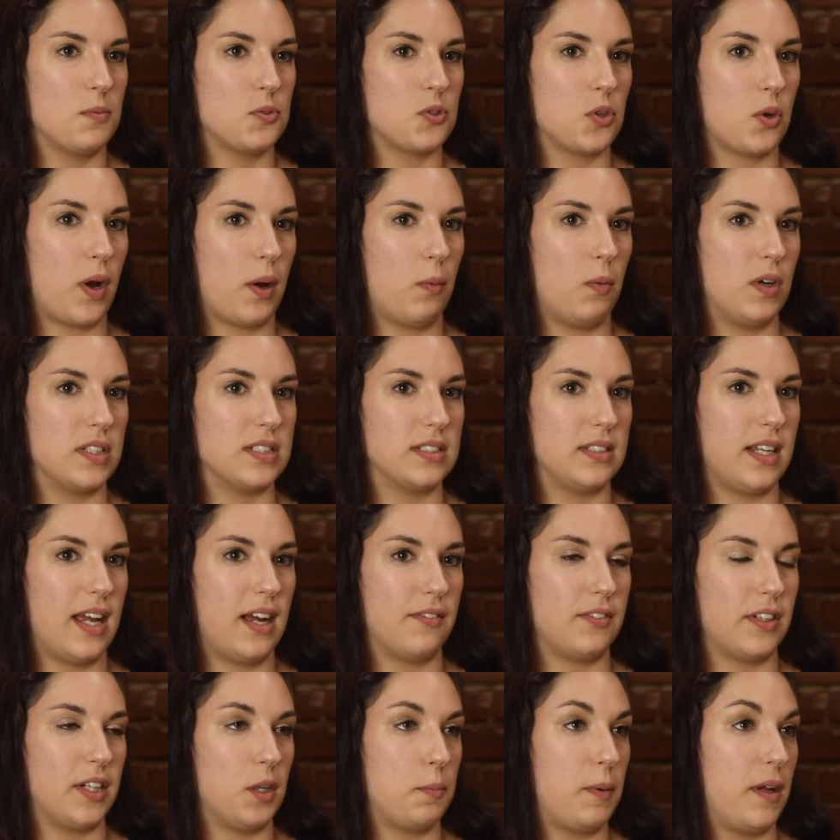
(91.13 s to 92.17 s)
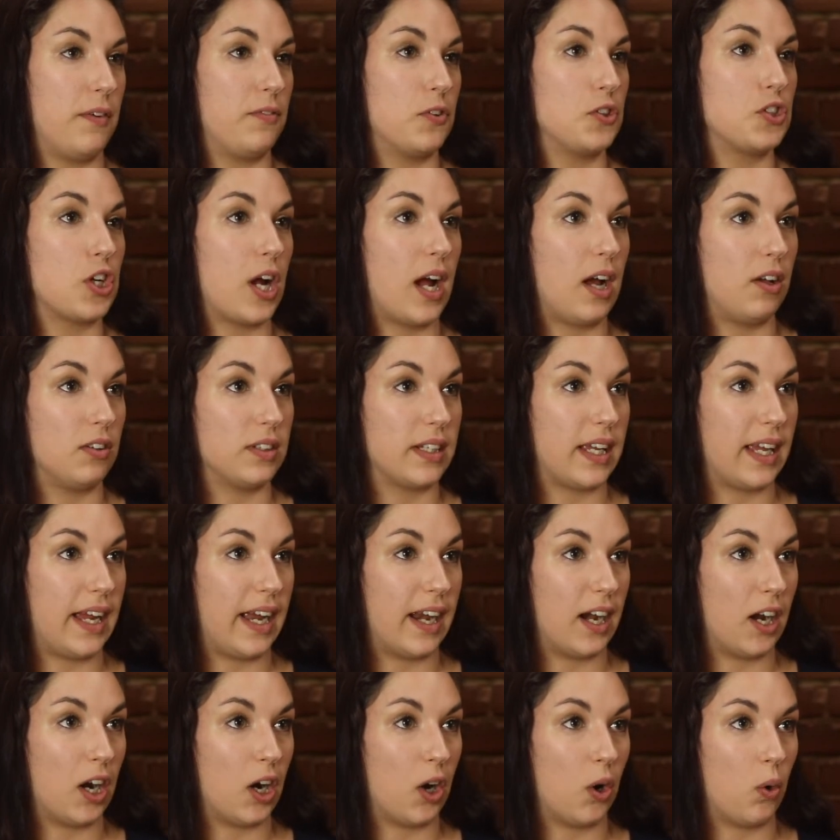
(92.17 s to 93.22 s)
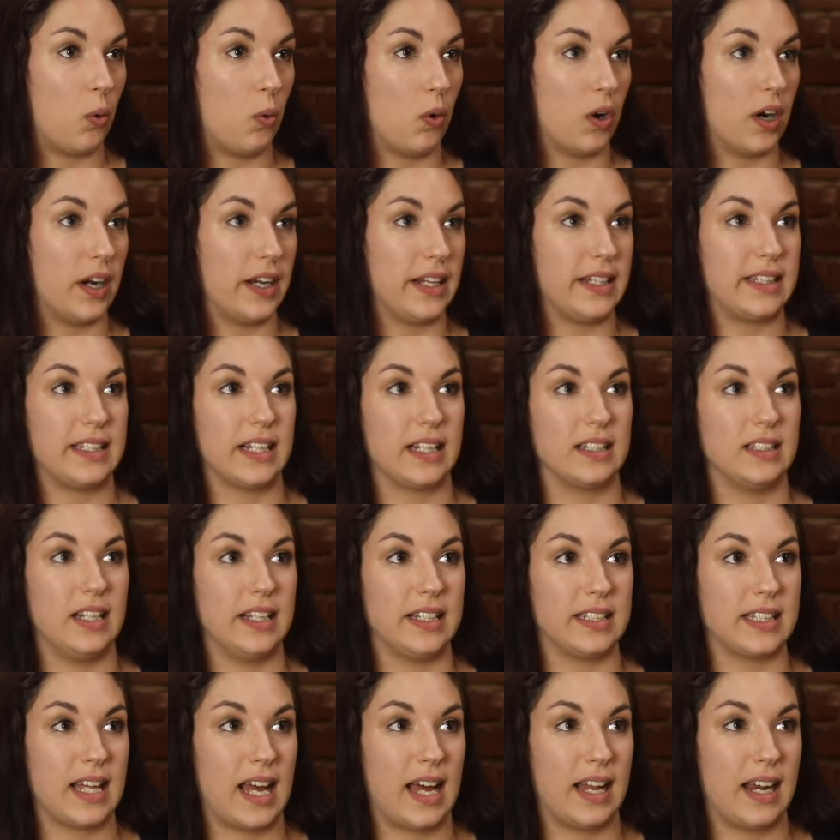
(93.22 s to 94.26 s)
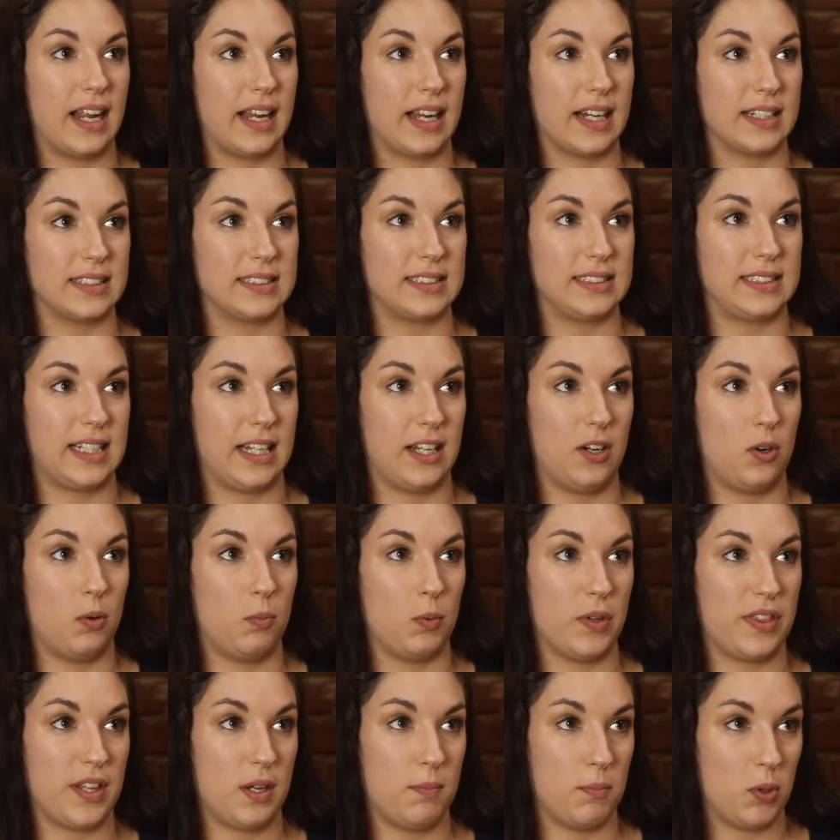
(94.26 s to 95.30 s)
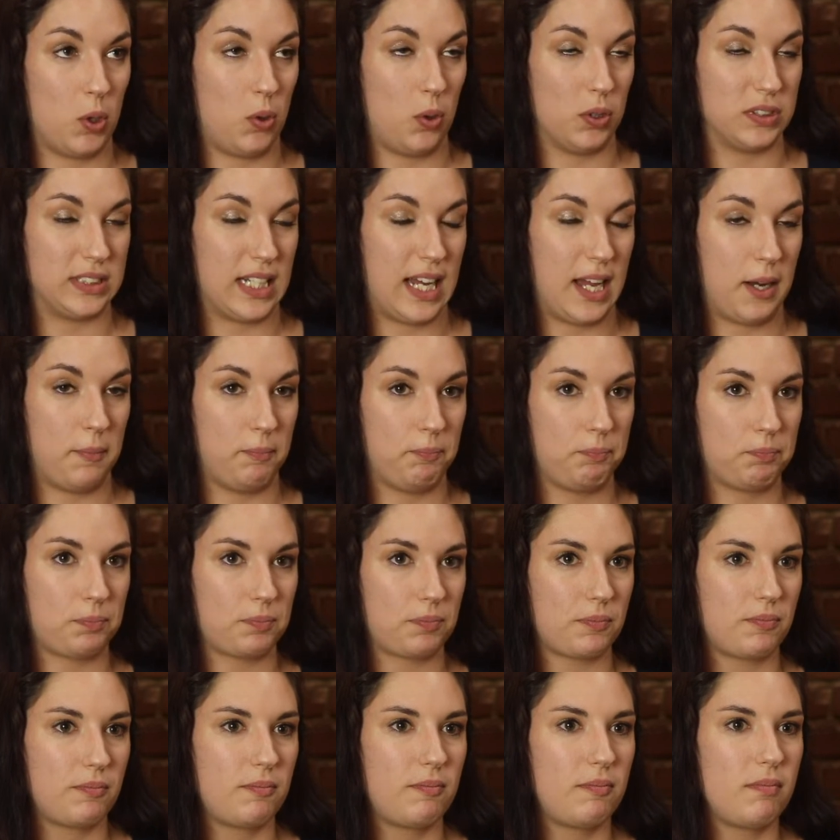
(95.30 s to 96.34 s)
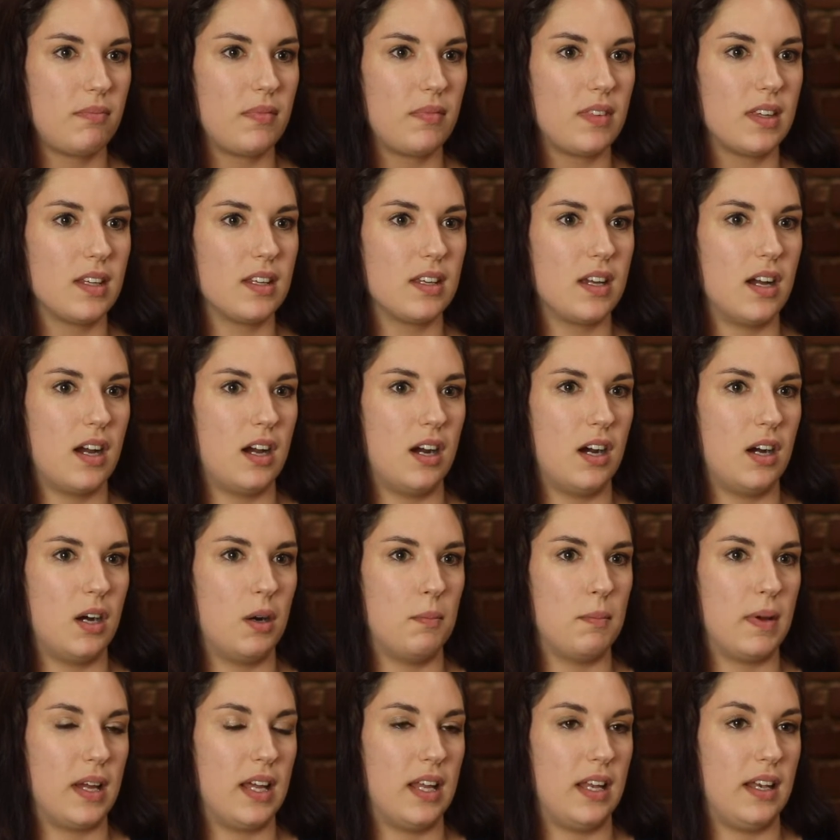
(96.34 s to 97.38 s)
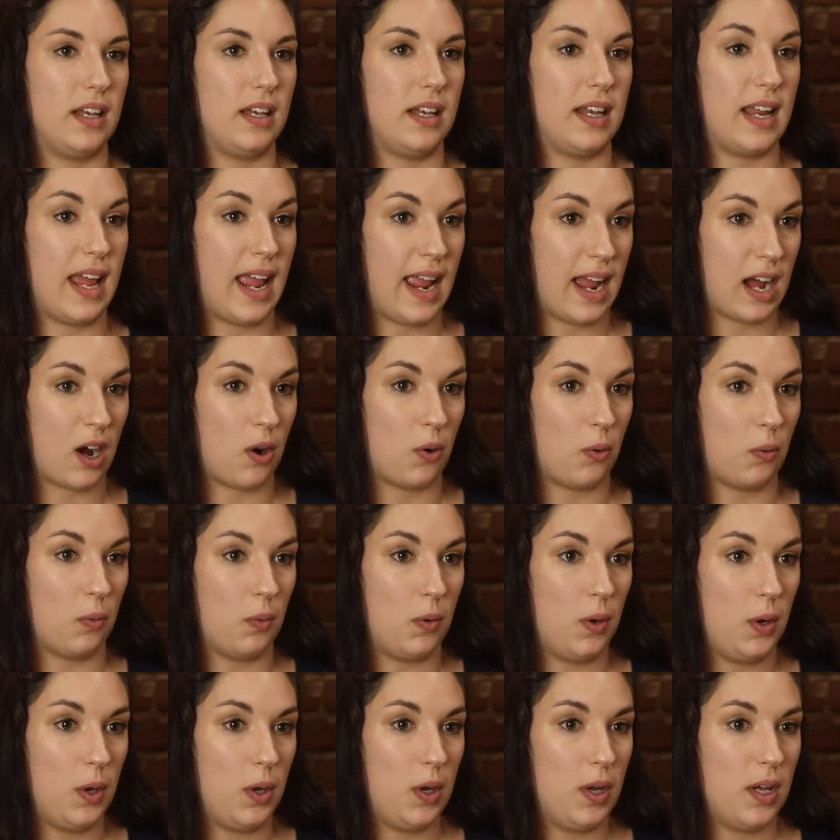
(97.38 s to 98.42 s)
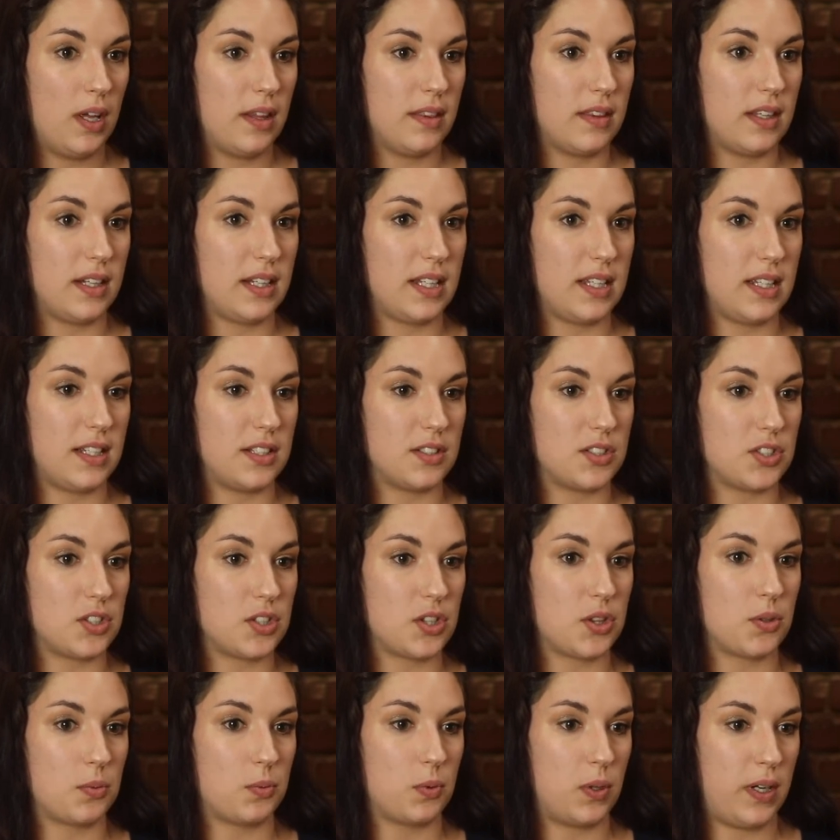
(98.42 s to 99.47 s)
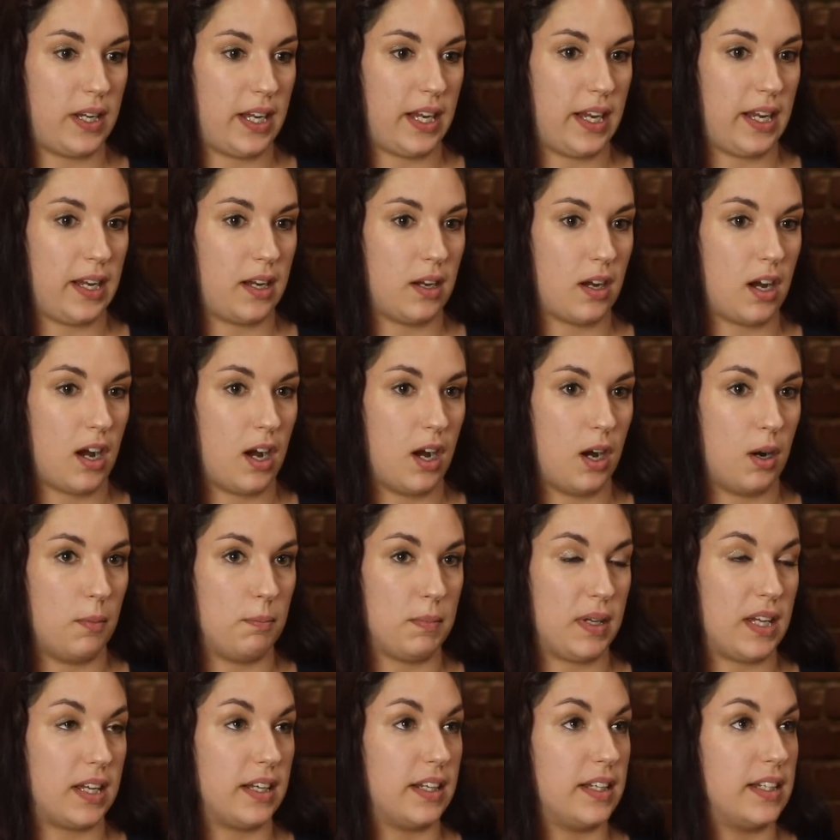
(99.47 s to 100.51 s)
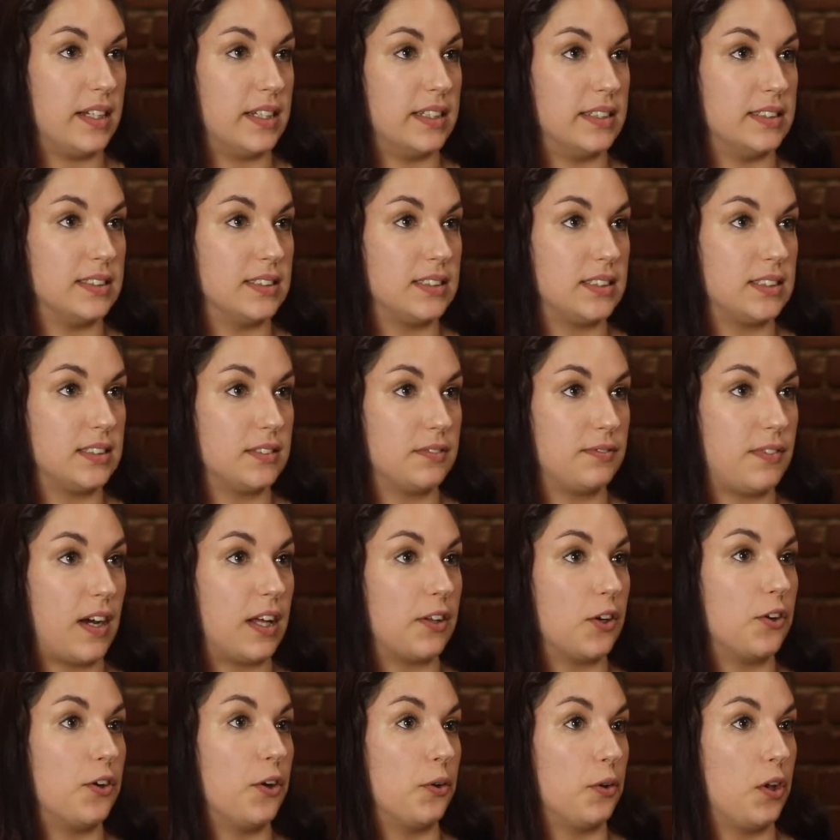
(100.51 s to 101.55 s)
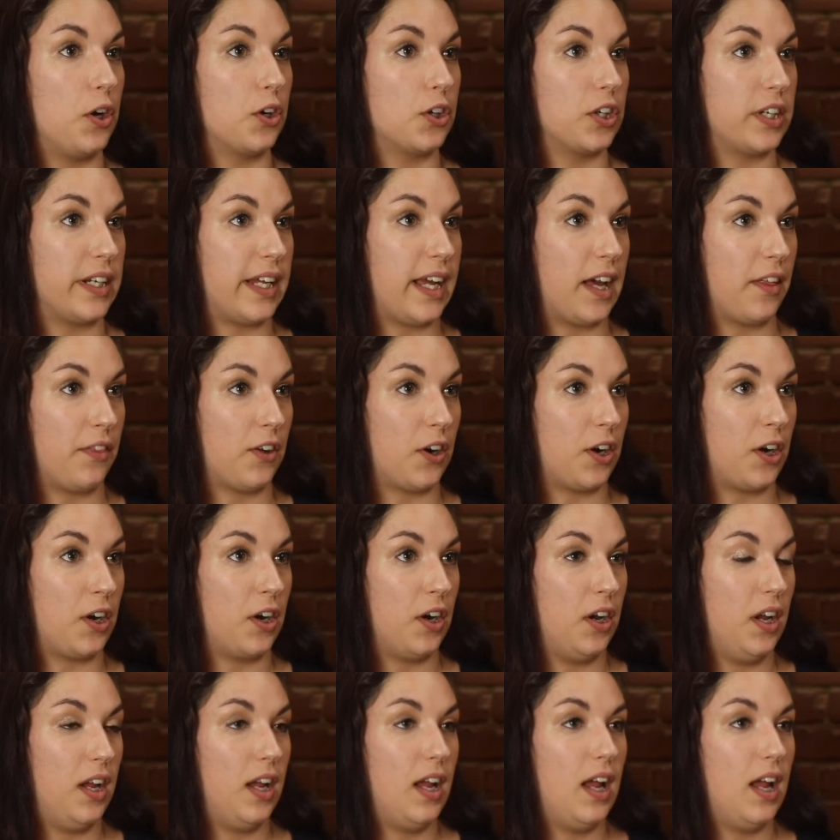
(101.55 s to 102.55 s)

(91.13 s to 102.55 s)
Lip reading: So I wasn't having to pay for childcare or anything like that. I got to stay home with him the whole time. And now that he's 3, me and his father are no longer together.